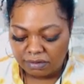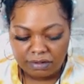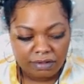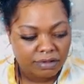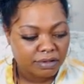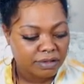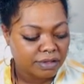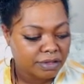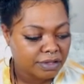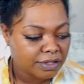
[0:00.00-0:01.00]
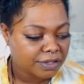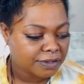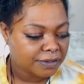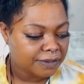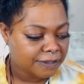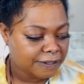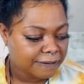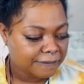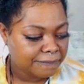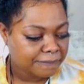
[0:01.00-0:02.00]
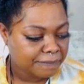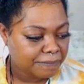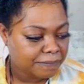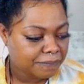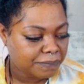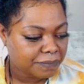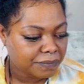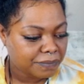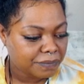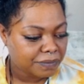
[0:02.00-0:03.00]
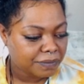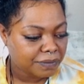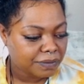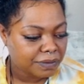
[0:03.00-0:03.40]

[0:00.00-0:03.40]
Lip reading: Nothing is said.